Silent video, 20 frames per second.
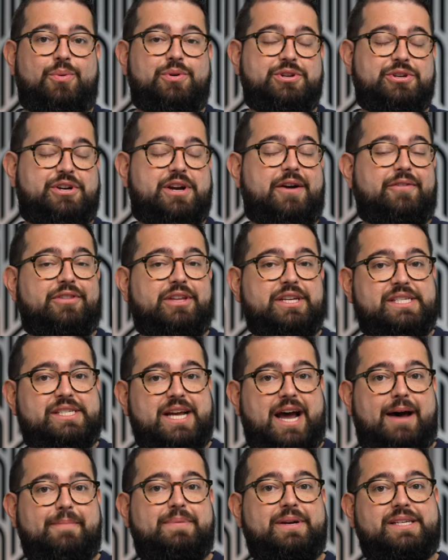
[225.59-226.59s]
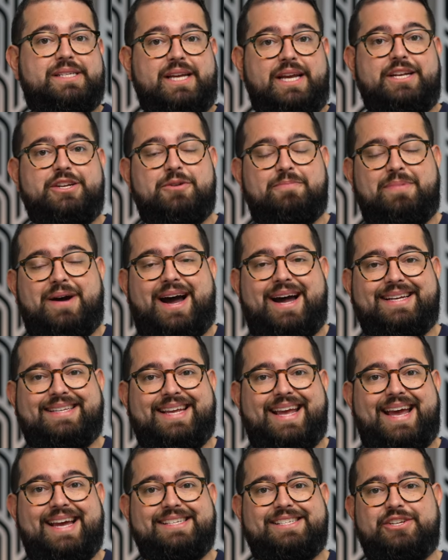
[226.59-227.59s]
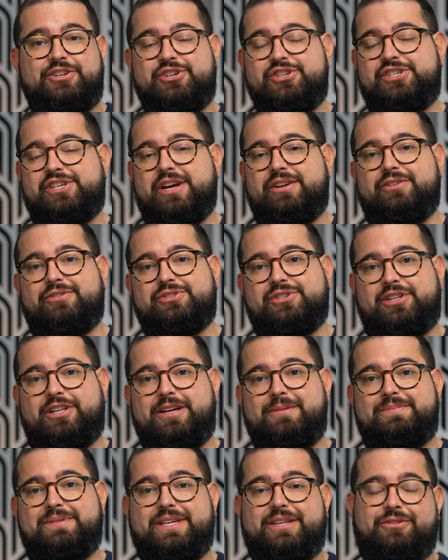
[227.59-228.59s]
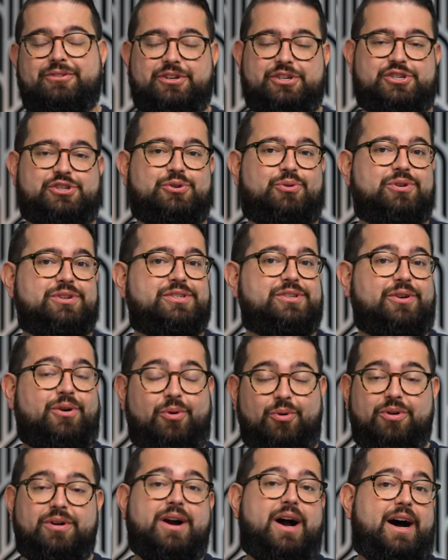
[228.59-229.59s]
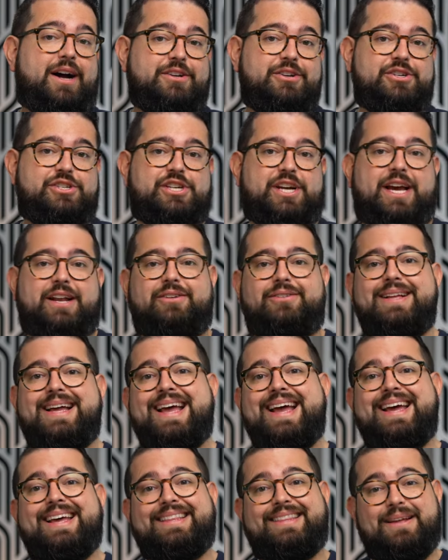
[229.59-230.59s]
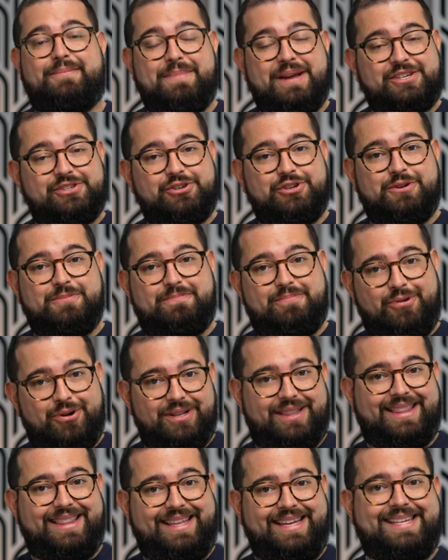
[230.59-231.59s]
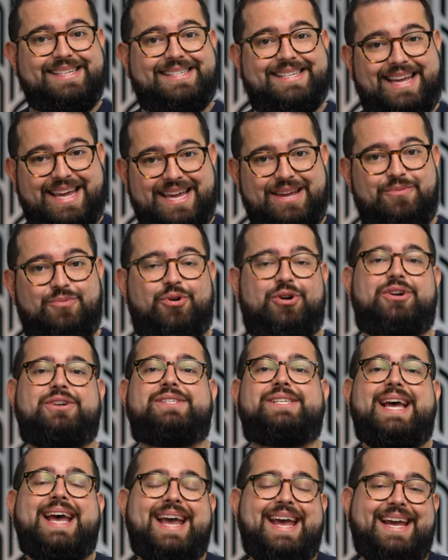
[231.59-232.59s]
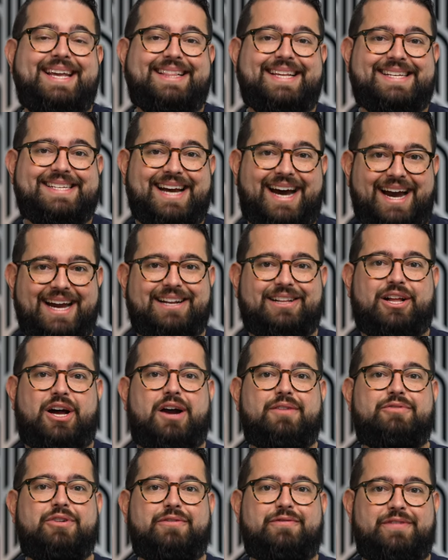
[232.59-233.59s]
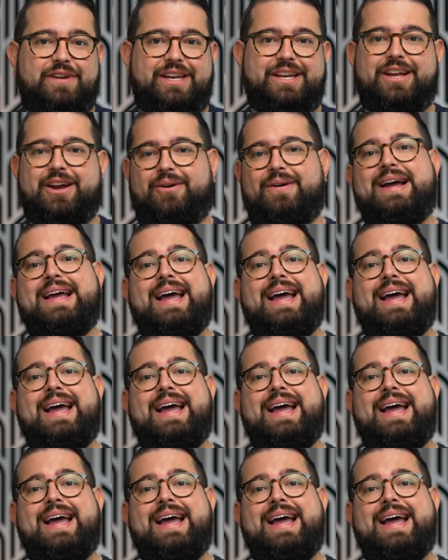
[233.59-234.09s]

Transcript: When you cover these topics in your podcast and you share those clips either in shorts or on your channel, then make sure you put these keywords in the title of your video.